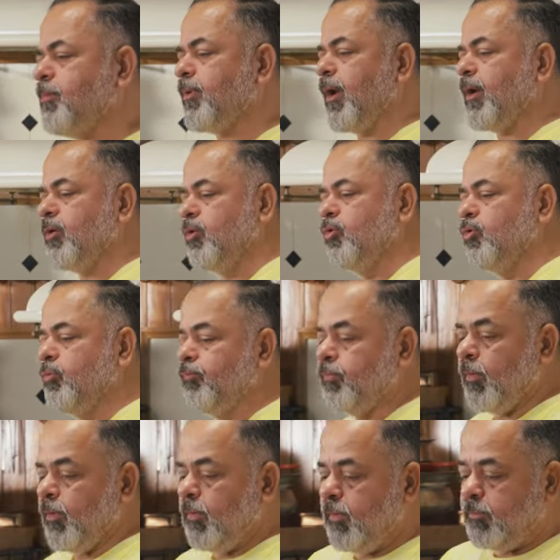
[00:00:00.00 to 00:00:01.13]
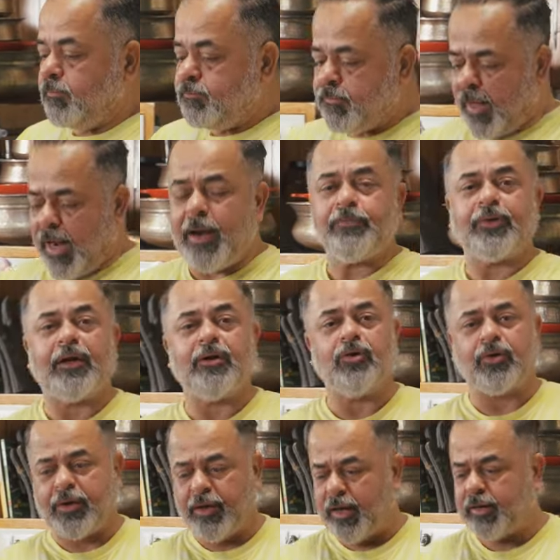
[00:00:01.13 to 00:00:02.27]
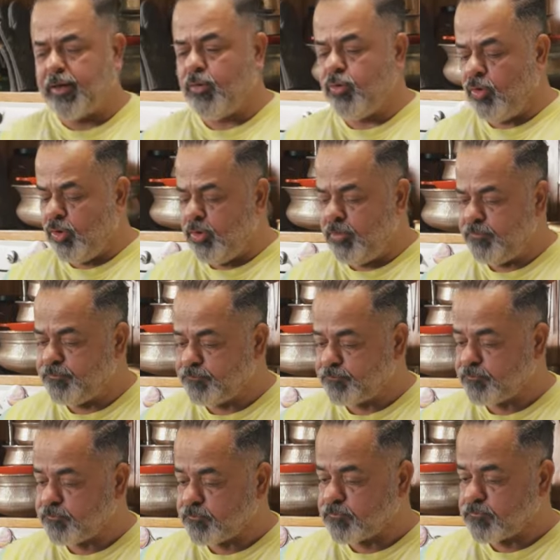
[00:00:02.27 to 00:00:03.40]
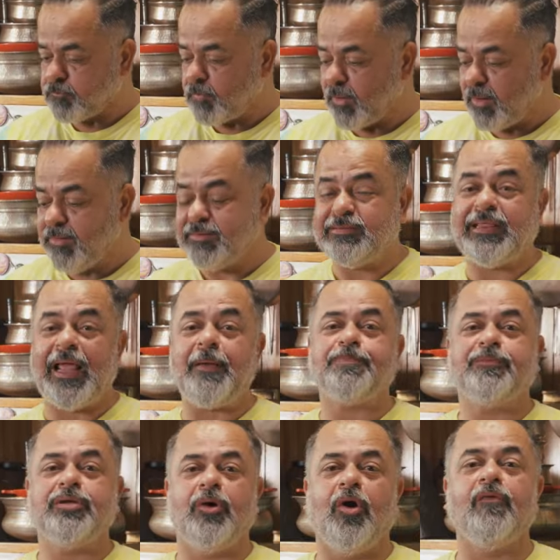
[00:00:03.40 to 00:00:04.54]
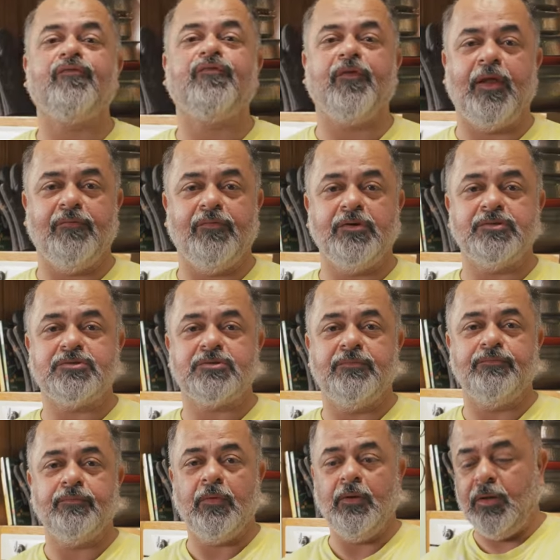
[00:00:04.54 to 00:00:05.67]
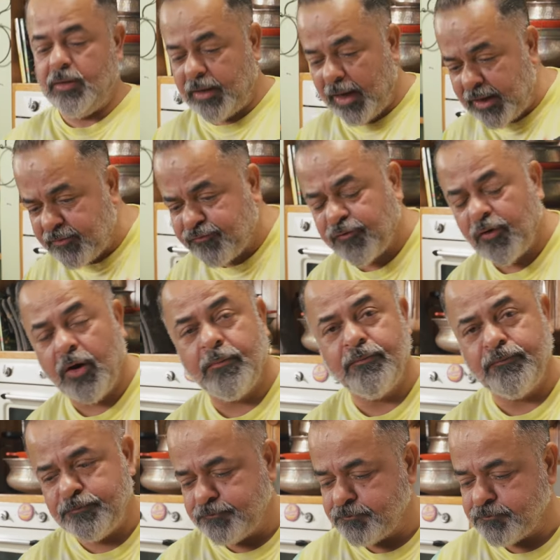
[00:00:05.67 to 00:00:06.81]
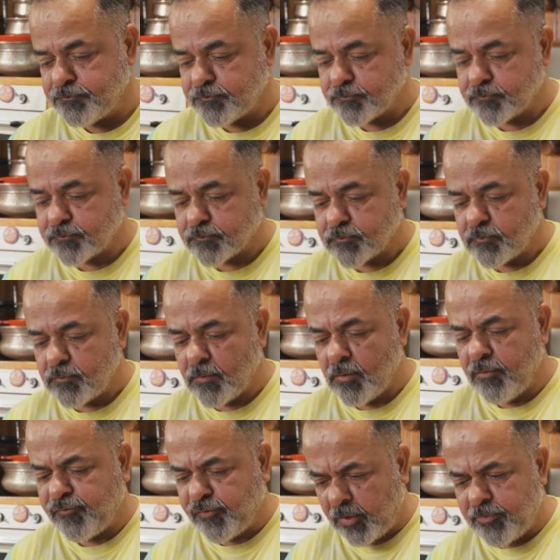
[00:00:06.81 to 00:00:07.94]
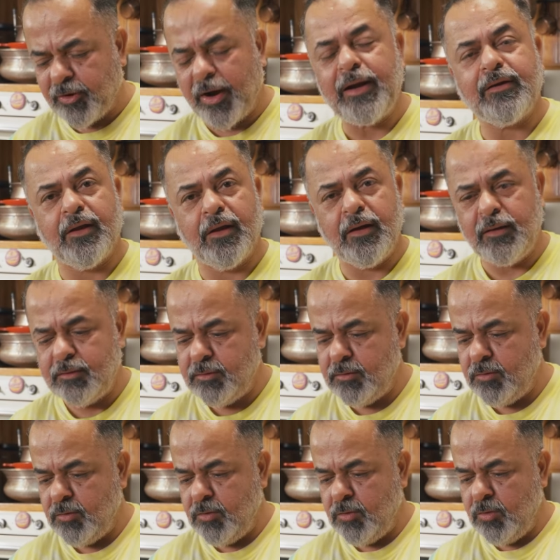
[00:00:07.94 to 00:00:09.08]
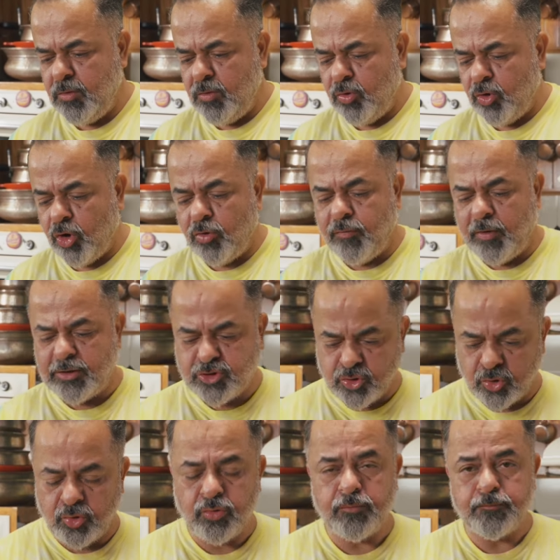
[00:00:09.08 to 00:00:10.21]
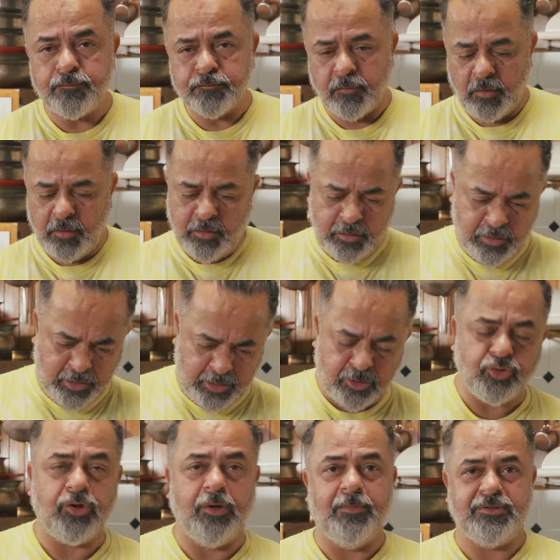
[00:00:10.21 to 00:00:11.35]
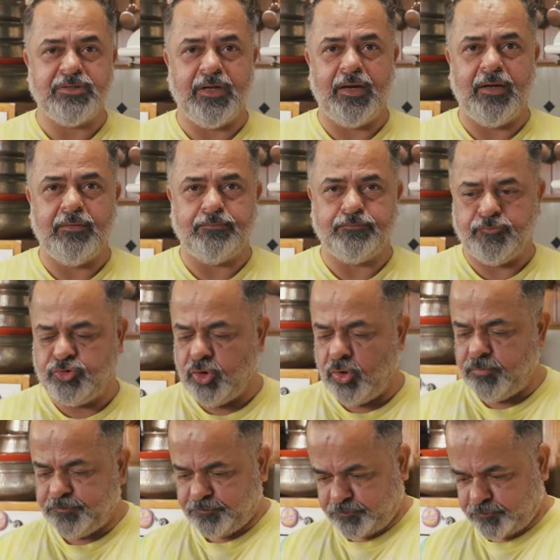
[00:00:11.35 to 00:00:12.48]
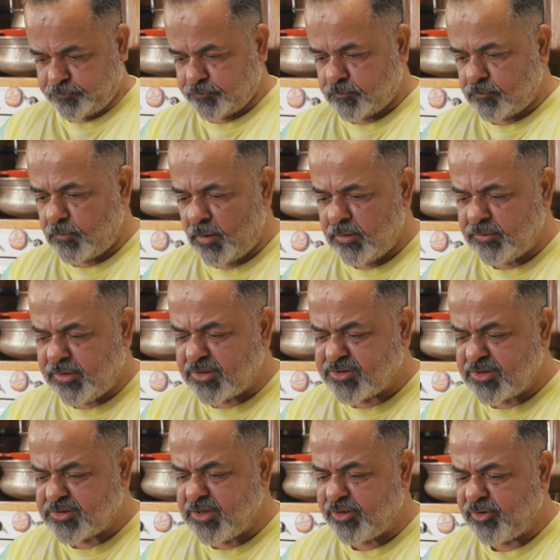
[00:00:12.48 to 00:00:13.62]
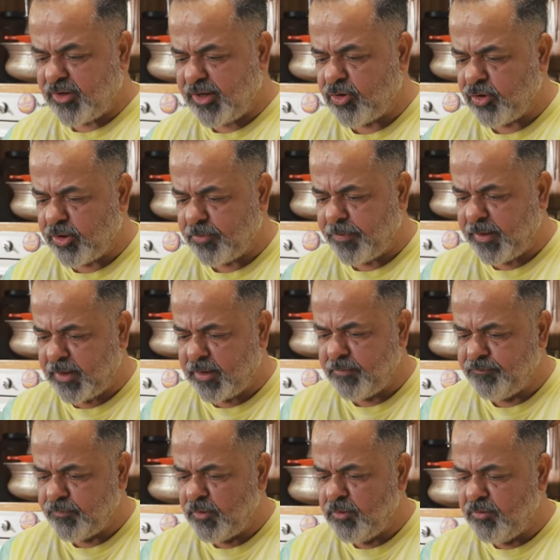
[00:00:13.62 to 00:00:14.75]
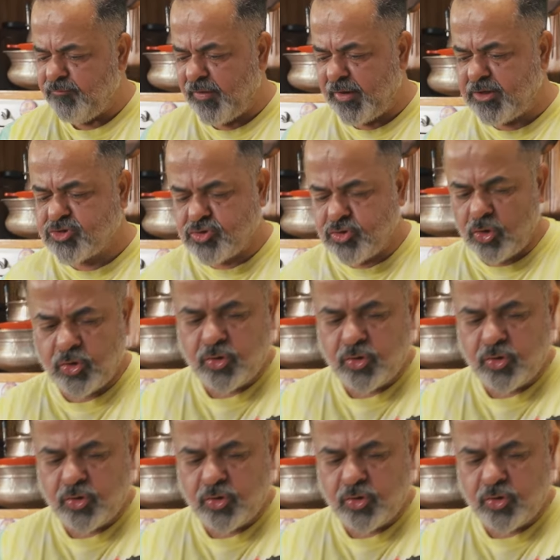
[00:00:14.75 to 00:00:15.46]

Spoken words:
trying to do. I'm trying to create a whole depth of flavors, right from right here over to into the masala. So this is literally going to be very slow